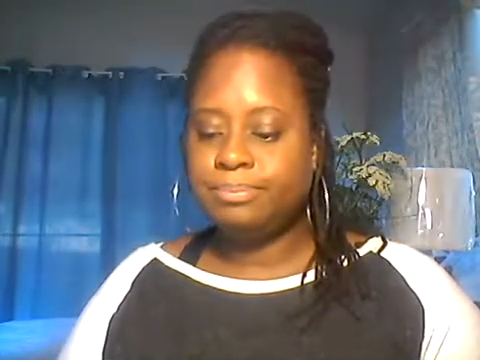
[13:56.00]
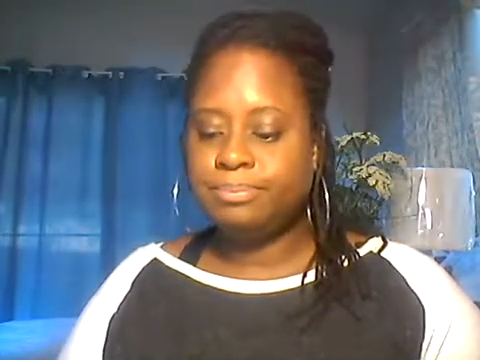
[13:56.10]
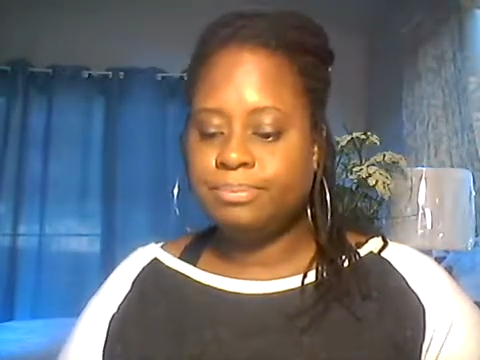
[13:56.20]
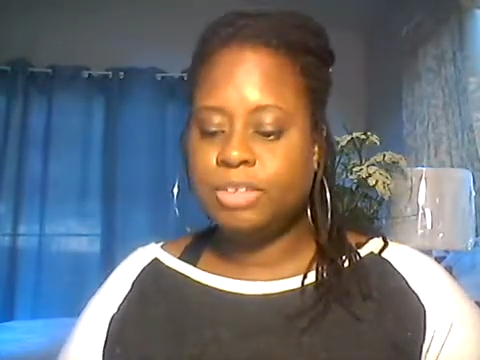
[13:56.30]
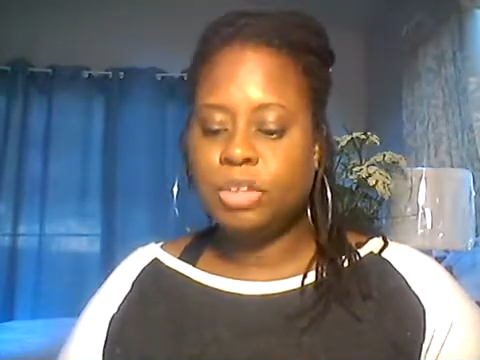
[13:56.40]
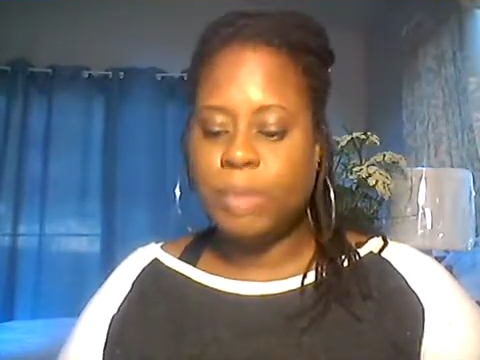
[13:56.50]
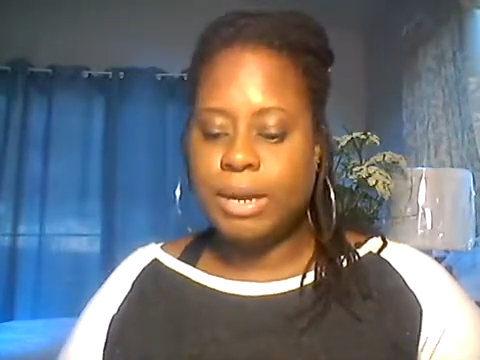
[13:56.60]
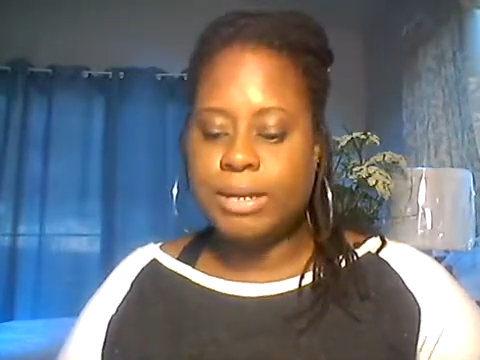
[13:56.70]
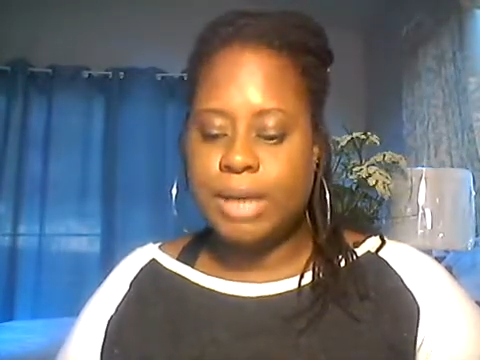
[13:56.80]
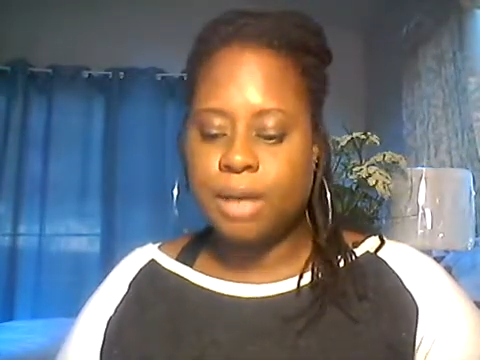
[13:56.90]
Just write
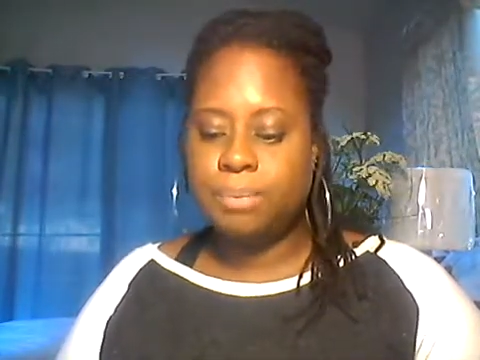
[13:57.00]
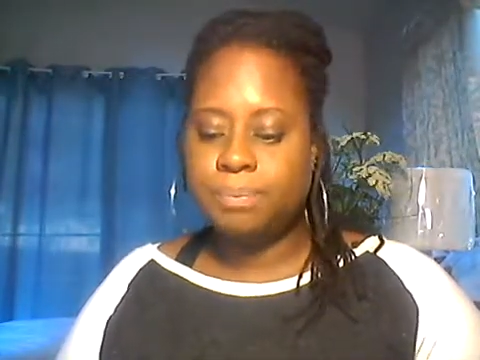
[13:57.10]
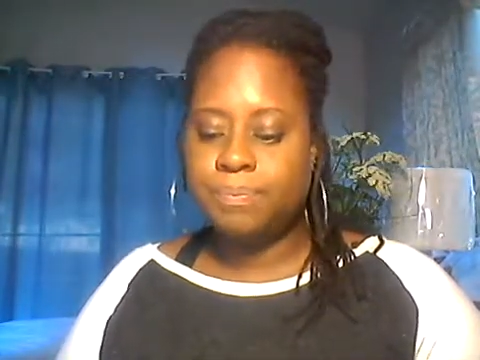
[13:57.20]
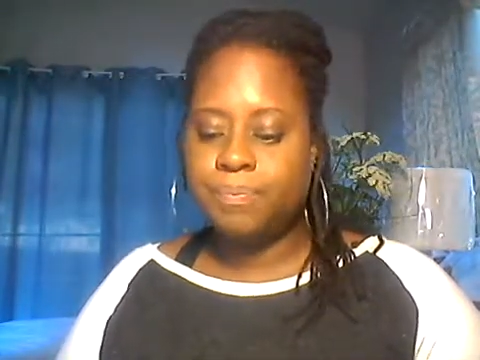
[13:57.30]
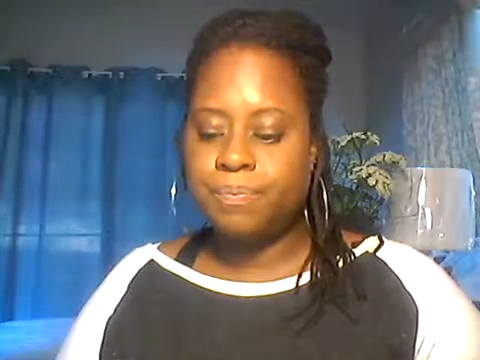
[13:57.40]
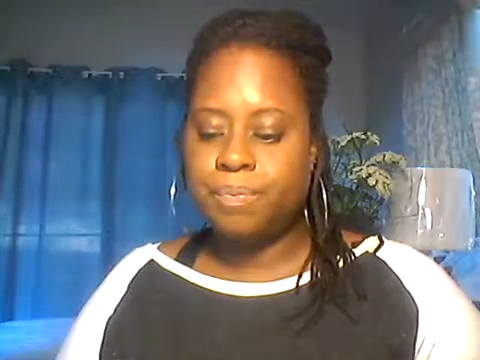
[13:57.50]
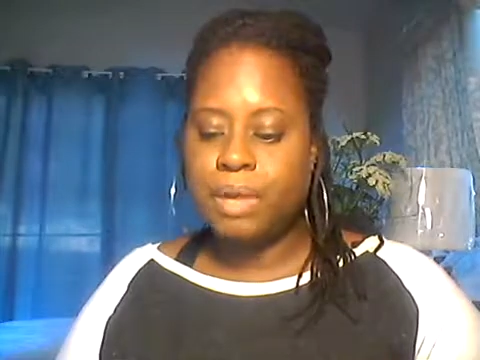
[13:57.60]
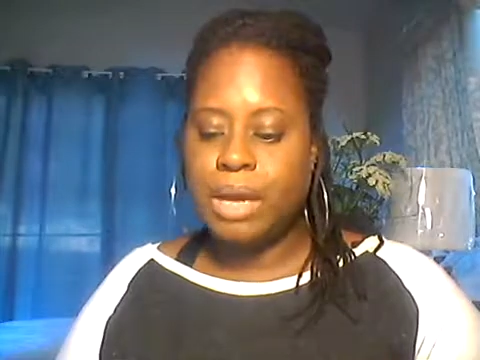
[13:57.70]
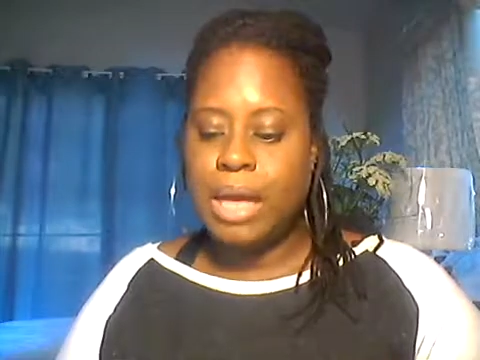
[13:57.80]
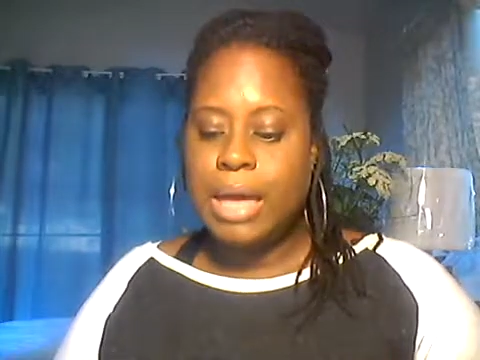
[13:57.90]
it down.
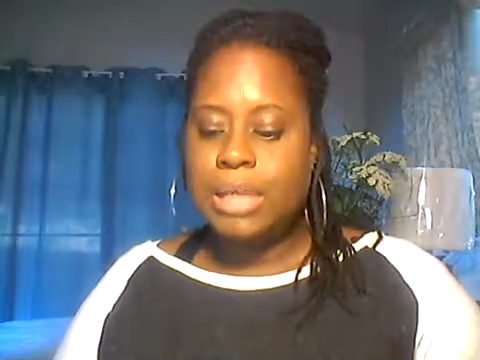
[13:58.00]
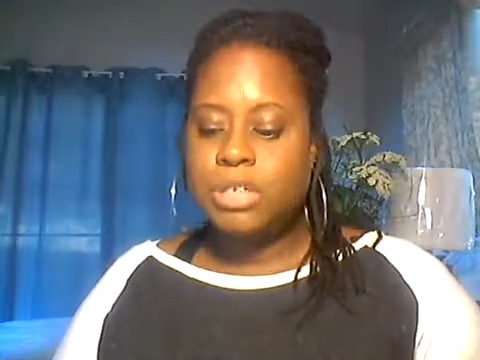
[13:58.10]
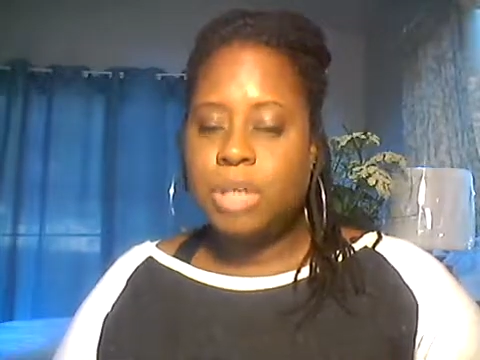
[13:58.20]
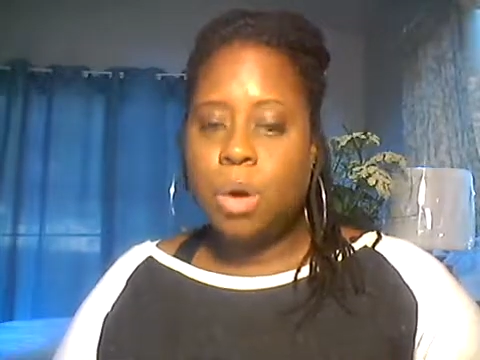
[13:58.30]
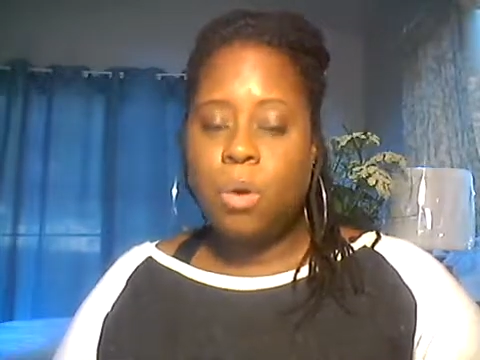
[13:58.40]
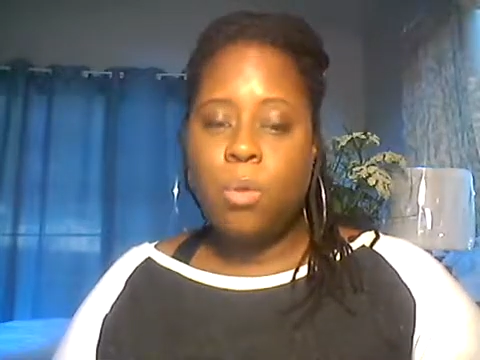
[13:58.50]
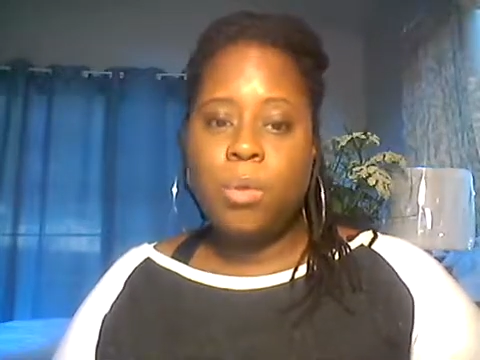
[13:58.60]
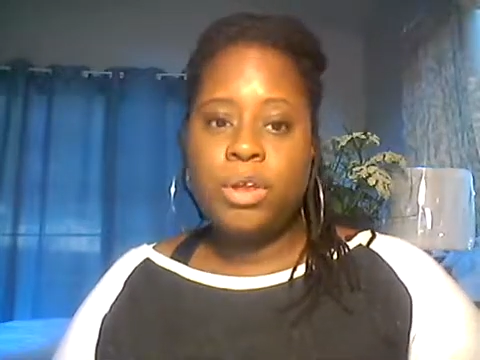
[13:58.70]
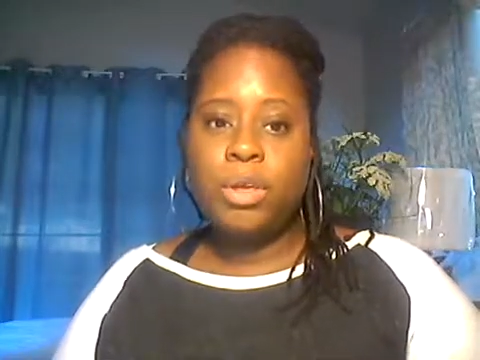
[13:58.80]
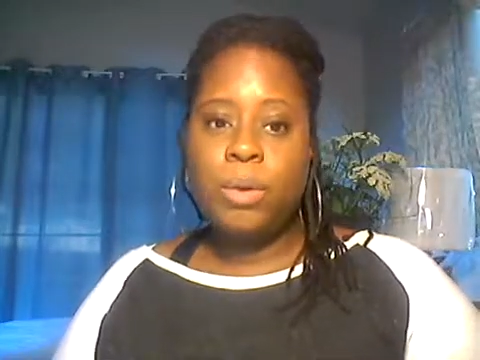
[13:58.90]
So
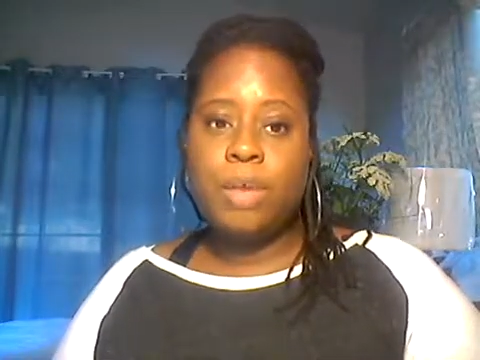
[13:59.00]
when you